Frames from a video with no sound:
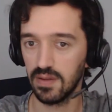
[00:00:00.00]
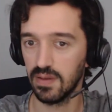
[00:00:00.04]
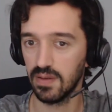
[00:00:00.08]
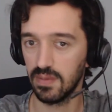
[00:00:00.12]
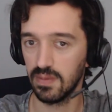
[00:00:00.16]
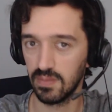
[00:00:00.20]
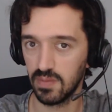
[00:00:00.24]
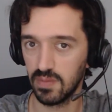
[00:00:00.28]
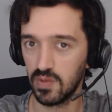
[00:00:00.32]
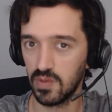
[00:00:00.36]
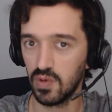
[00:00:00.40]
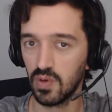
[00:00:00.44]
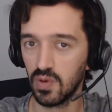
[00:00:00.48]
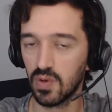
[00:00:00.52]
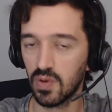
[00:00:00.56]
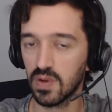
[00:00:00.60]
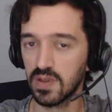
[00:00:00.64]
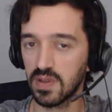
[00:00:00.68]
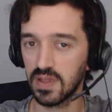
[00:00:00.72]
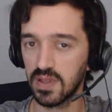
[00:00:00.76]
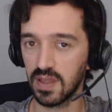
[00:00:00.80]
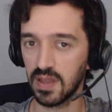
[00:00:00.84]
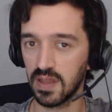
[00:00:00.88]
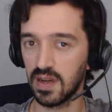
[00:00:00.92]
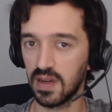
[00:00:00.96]
do
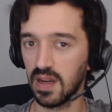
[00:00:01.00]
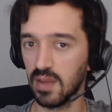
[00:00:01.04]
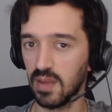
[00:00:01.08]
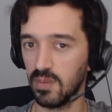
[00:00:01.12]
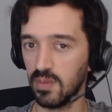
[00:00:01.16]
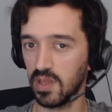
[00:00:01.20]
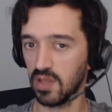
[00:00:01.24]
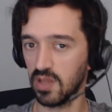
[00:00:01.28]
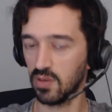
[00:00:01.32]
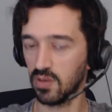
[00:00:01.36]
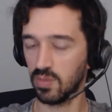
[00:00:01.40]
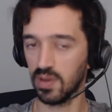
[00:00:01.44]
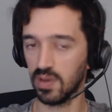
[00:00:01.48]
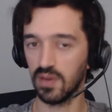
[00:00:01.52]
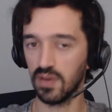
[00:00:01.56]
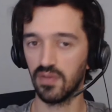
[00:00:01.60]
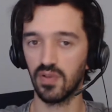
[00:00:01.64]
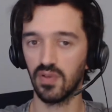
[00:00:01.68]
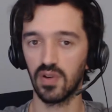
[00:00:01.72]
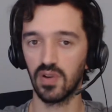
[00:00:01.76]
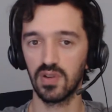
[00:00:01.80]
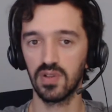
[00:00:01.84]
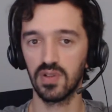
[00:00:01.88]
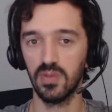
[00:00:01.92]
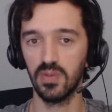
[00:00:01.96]
consider AMD to be a
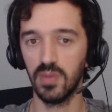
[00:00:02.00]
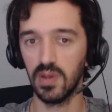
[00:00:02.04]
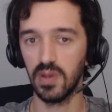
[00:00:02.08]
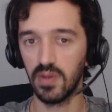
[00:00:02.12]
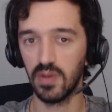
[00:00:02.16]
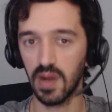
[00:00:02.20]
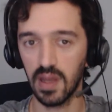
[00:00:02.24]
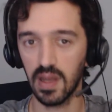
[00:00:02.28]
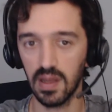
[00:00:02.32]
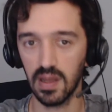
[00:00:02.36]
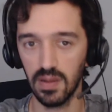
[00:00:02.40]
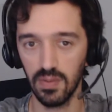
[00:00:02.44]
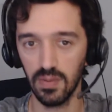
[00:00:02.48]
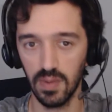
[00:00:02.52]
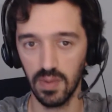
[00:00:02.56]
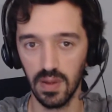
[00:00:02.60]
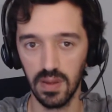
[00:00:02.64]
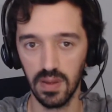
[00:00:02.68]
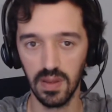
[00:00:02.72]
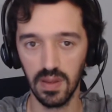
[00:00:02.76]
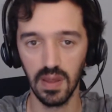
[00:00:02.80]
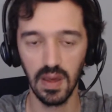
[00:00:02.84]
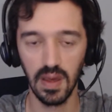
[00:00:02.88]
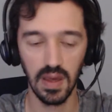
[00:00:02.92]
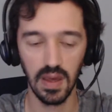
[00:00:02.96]
force to be reckoned
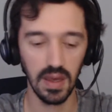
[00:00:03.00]
with.